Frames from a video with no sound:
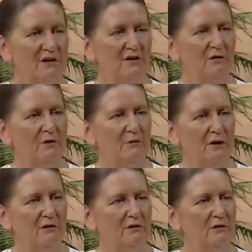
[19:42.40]
So
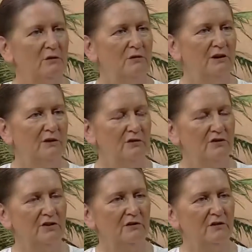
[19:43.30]
among all the
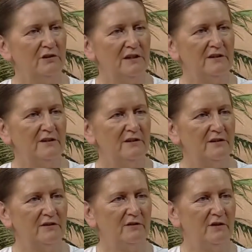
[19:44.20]
gods and
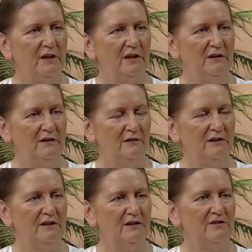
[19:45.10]
goddesses, it
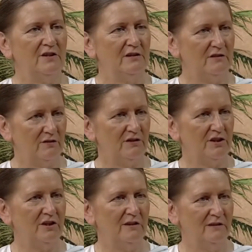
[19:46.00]
is said
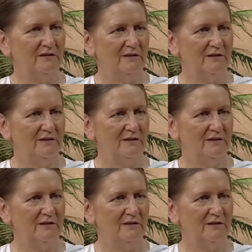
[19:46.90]
Krishna.